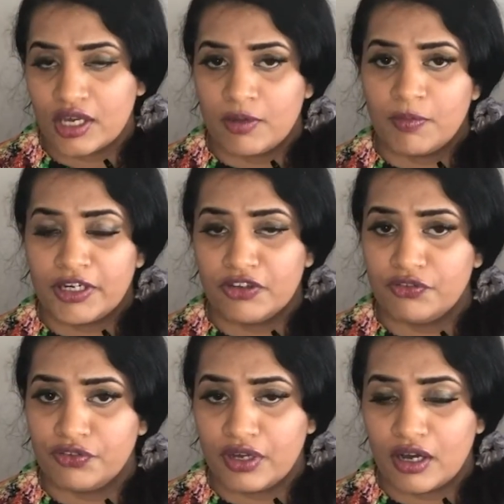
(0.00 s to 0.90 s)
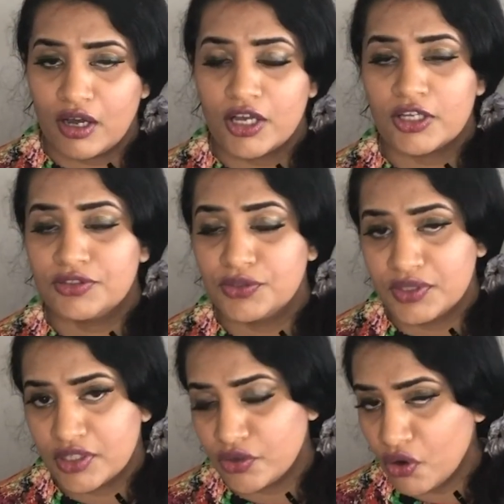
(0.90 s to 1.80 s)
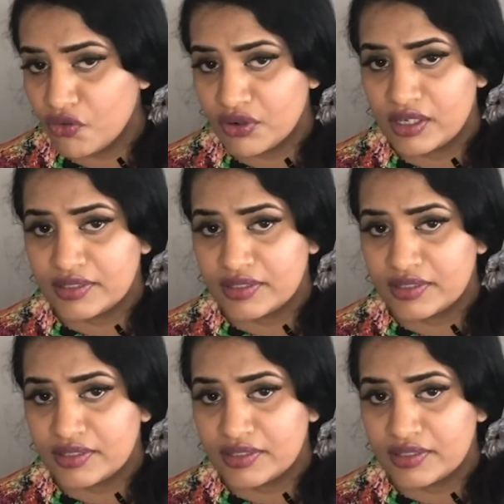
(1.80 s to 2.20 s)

But if you are doing the TOEFL,